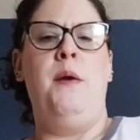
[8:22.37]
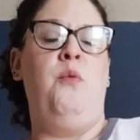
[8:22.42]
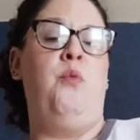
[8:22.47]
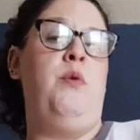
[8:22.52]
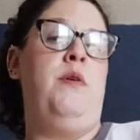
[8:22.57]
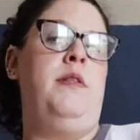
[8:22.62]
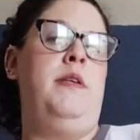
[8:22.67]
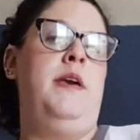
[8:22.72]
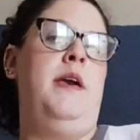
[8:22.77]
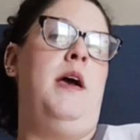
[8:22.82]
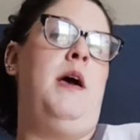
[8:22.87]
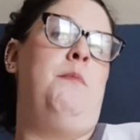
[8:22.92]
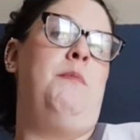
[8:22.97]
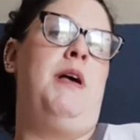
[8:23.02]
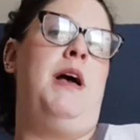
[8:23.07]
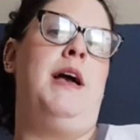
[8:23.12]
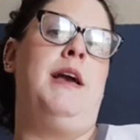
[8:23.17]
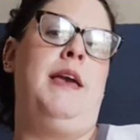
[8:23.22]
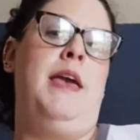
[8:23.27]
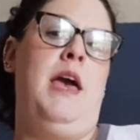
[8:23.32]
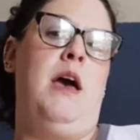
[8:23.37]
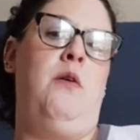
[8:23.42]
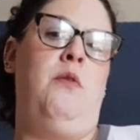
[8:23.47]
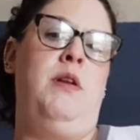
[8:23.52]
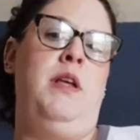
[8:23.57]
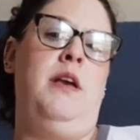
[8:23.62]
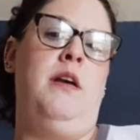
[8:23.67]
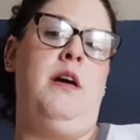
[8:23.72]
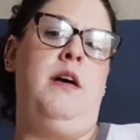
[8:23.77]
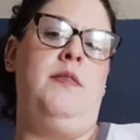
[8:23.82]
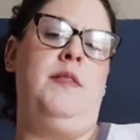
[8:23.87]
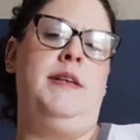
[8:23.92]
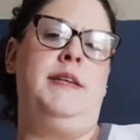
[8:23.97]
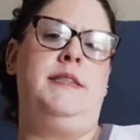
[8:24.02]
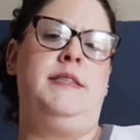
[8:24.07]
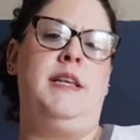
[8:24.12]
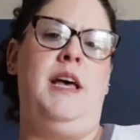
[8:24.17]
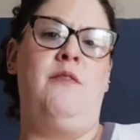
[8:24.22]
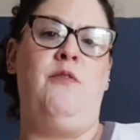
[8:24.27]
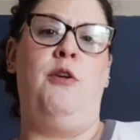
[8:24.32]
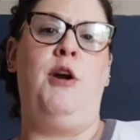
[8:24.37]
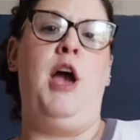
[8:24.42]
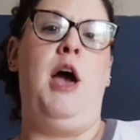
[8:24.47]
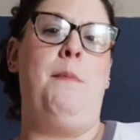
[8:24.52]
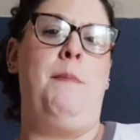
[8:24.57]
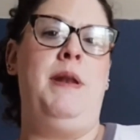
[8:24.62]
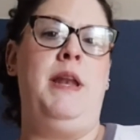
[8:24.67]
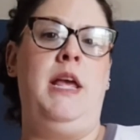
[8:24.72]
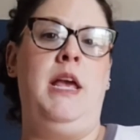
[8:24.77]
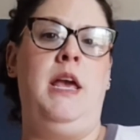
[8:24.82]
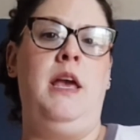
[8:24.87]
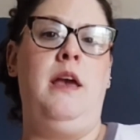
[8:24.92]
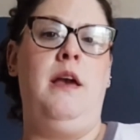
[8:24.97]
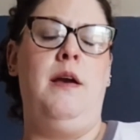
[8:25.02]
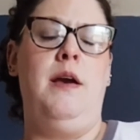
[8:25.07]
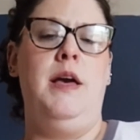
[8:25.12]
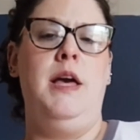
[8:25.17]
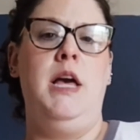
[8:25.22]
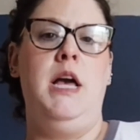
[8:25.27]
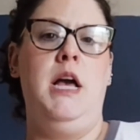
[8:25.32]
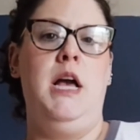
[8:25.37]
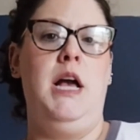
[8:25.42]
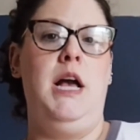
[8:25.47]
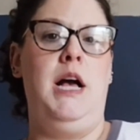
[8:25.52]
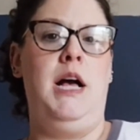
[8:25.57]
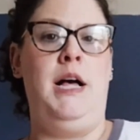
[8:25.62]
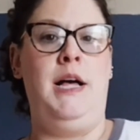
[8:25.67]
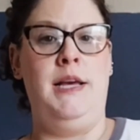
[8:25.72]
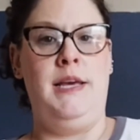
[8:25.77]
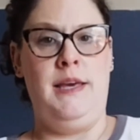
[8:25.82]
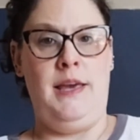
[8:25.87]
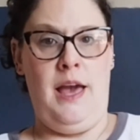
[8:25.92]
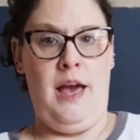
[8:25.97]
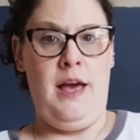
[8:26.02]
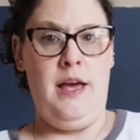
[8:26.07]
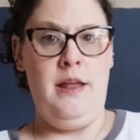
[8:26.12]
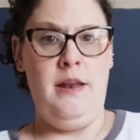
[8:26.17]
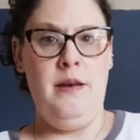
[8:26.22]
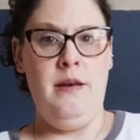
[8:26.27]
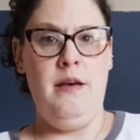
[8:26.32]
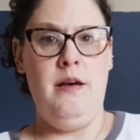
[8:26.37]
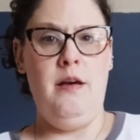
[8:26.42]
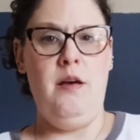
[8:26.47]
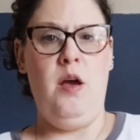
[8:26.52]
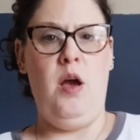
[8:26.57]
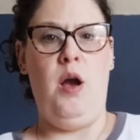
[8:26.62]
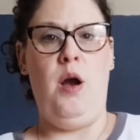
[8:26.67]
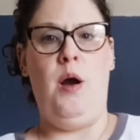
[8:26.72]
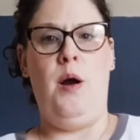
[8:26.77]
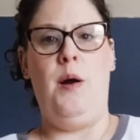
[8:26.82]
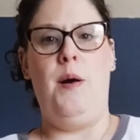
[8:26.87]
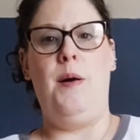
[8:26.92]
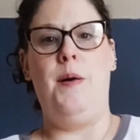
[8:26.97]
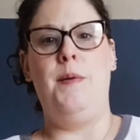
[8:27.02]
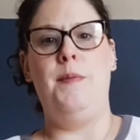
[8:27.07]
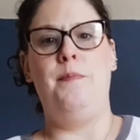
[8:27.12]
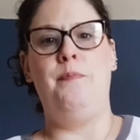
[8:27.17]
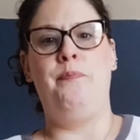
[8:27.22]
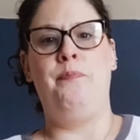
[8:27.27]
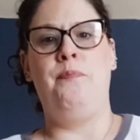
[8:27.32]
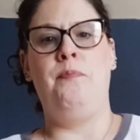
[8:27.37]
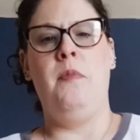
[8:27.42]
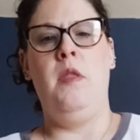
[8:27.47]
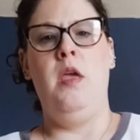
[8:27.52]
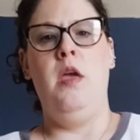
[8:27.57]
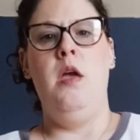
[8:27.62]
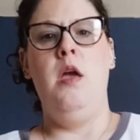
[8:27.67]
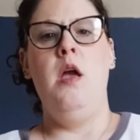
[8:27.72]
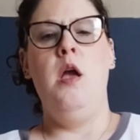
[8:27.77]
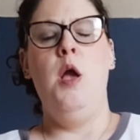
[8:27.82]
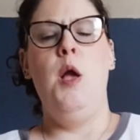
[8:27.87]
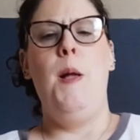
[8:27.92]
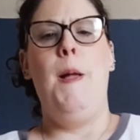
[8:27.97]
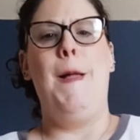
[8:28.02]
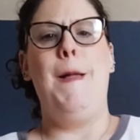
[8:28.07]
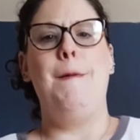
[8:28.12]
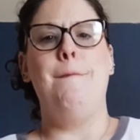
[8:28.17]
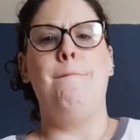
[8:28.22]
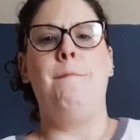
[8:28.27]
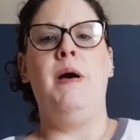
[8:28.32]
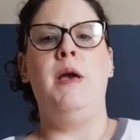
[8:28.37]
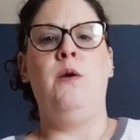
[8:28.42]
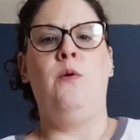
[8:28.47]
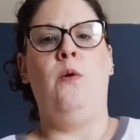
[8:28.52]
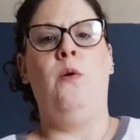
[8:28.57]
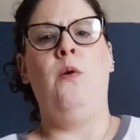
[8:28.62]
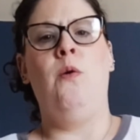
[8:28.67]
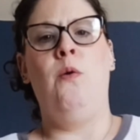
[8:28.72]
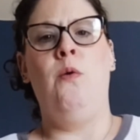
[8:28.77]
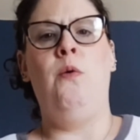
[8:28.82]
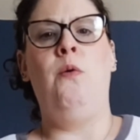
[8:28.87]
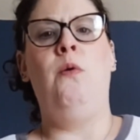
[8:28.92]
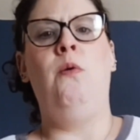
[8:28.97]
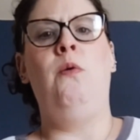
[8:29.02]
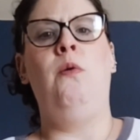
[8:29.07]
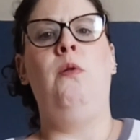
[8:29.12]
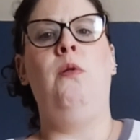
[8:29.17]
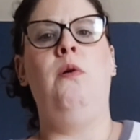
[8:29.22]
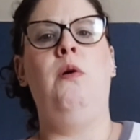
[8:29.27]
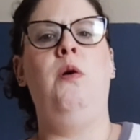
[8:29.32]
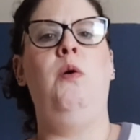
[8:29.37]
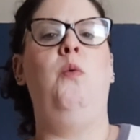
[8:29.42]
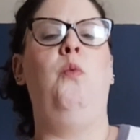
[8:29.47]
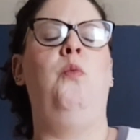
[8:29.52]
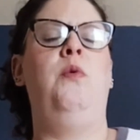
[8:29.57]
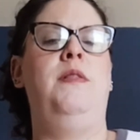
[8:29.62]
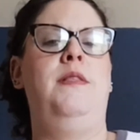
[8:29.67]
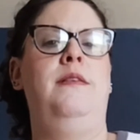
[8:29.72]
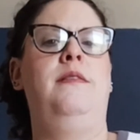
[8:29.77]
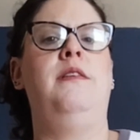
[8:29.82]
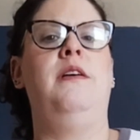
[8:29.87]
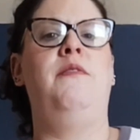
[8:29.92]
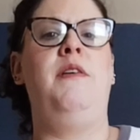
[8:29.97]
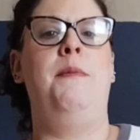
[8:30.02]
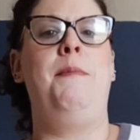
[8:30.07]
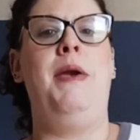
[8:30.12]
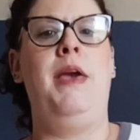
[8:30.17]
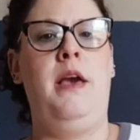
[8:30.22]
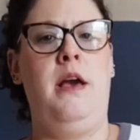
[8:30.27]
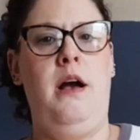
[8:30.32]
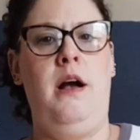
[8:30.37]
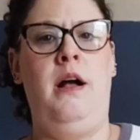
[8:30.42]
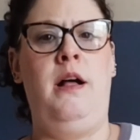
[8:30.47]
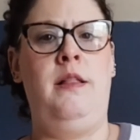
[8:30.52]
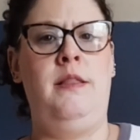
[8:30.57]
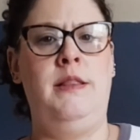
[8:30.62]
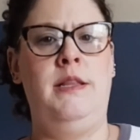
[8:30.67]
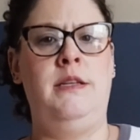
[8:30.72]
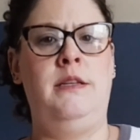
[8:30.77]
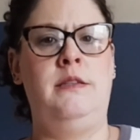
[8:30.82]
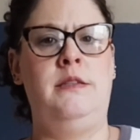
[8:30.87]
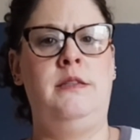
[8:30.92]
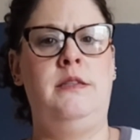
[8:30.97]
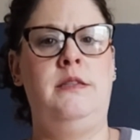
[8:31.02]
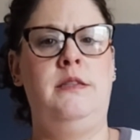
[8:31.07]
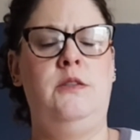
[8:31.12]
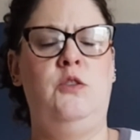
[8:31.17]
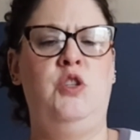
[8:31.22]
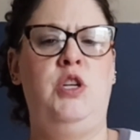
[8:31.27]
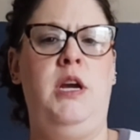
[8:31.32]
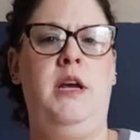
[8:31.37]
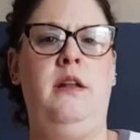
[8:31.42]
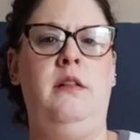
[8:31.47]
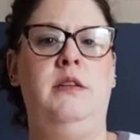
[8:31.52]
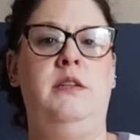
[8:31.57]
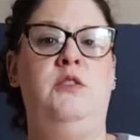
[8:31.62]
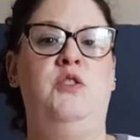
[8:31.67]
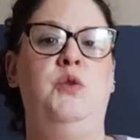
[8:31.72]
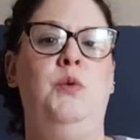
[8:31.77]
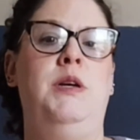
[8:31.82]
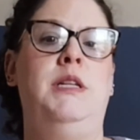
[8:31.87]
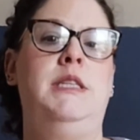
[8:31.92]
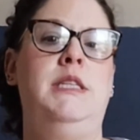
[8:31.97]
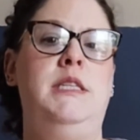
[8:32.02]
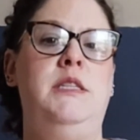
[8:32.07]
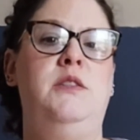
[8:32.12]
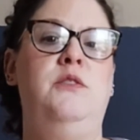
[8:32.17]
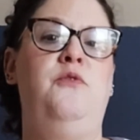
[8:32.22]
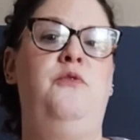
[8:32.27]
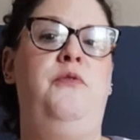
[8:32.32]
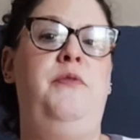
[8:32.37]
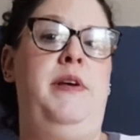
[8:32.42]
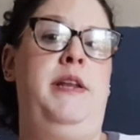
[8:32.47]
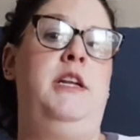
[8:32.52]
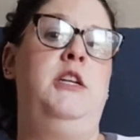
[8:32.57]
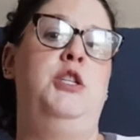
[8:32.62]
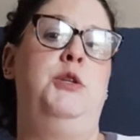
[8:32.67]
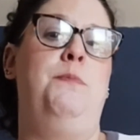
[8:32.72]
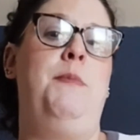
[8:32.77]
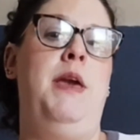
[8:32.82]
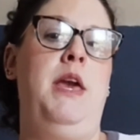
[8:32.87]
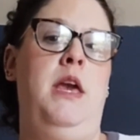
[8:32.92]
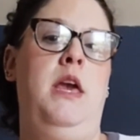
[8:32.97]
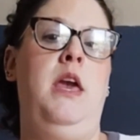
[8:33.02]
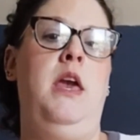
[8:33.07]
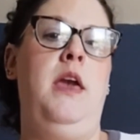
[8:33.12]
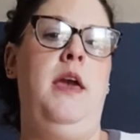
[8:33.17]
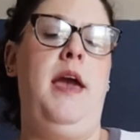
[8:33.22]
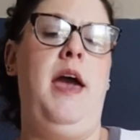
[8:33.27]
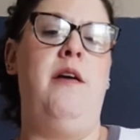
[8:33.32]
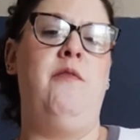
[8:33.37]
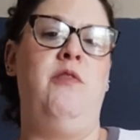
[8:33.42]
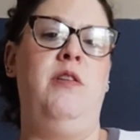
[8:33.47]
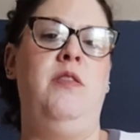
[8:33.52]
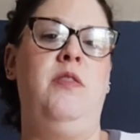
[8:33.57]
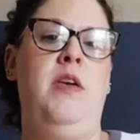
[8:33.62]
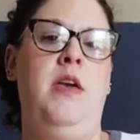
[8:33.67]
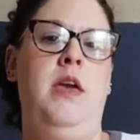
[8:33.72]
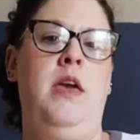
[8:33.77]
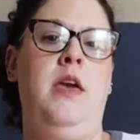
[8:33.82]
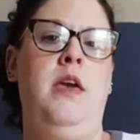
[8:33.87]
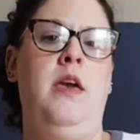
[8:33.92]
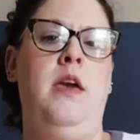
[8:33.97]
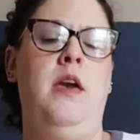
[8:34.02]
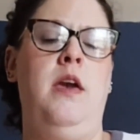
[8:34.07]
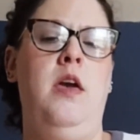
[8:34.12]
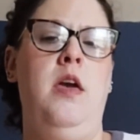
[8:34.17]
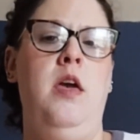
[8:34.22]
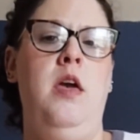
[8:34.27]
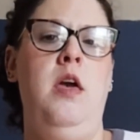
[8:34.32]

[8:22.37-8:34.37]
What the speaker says: really am not counting on this ever happening again. My goal with the stuff I make on this channel is to at least finish making everything